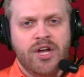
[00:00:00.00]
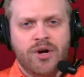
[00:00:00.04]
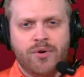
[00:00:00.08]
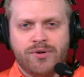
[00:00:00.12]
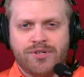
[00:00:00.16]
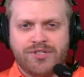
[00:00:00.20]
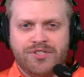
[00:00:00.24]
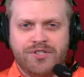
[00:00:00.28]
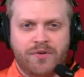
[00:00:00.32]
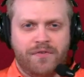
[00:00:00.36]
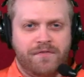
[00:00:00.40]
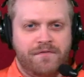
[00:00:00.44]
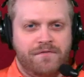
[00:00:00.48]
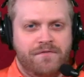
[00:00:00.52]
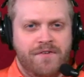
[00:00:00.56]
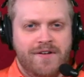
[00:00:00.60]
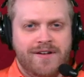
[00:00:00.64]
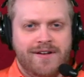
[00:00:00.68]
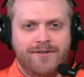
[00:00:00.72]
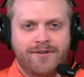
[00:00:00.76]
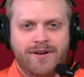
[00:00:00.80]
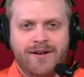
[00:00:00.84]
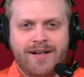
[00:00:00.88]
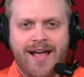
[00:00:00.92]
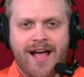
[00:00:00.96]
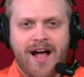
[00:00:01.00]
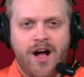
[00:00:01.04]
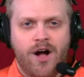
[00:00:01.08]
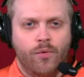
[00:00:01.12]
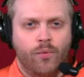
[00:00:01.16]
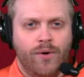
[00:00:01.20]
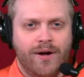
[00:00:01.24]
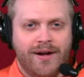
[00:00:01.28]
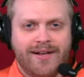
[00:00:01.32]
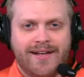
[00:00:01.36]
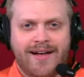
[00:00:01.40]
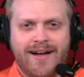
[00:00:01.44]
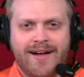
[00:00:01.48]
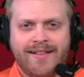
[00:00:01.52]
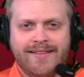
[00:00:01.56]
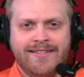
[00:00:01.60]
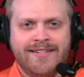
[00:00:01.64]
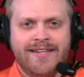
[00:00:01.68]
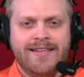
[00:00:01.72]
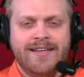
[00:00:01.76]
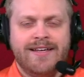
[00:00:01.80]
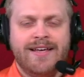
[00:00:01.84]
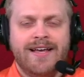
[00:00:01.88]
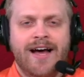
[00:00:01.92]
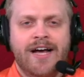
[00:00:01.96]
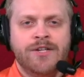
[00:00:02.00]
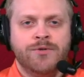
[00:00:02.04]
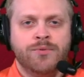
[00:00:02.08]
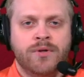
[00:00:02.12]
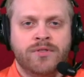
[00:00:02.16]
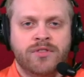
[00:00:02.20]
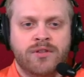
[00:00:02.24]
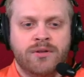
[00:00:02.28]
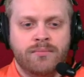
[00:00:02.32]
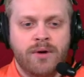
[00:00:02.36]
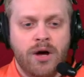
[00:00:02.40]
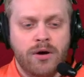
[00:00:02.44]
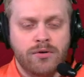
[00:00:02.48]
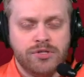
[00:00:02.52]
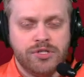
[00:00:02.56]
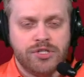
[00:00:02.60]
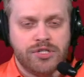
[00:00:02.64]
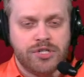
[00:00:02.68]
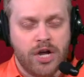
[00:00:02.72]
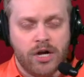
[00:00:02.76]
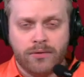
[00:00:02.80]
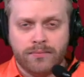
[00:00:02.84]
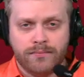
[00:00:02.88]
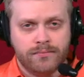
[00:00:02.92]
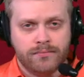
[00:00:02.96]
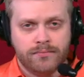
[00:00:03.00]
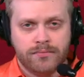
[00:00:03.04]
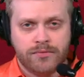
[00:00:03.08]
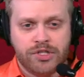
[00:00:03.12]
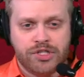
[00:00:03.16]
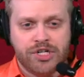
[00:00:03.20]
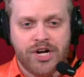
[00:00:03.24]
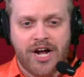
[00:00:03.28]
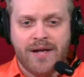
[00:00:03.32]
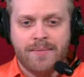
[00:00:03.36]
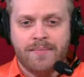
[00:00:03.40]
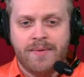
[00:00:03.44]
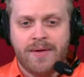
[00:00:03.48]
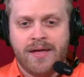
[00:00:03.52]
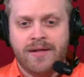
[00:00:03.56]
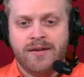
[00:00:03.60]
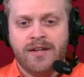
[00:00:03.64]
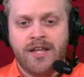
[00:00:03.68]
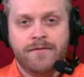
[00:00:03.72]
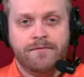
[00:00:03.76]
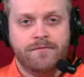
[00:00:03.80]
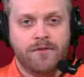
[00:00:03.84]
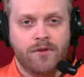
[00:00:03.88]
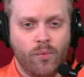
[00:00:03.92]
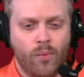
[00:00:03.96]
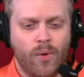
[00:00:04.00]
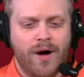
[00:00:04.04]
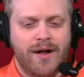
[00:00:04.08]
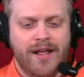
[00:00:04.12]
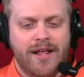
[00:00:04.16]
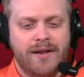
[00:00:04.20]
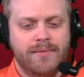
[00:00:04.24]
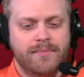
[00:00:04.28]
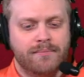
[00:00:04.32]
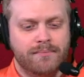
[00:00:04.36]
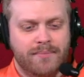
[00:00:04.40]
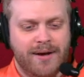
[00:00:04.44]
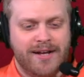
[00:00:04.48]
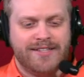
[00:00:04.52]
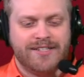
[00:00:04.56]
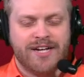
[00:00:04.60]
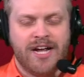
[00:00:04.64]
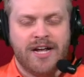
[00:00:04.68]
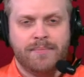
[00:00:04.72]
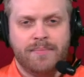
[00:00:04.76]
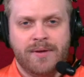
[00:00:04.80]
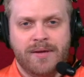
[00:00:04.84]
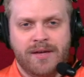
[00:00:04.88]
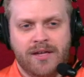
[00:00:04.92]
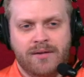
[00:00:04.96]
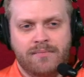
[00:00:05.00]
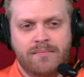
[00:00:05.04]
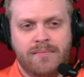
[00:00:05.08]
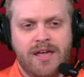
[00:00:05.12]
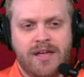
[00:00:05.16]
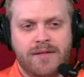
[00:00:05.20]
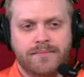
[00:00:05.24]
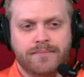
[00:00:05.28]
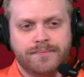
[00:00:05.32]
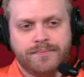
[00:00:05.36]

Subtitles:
We're still figuring out what content you guys want the most, so chime in if you want it by typing in me.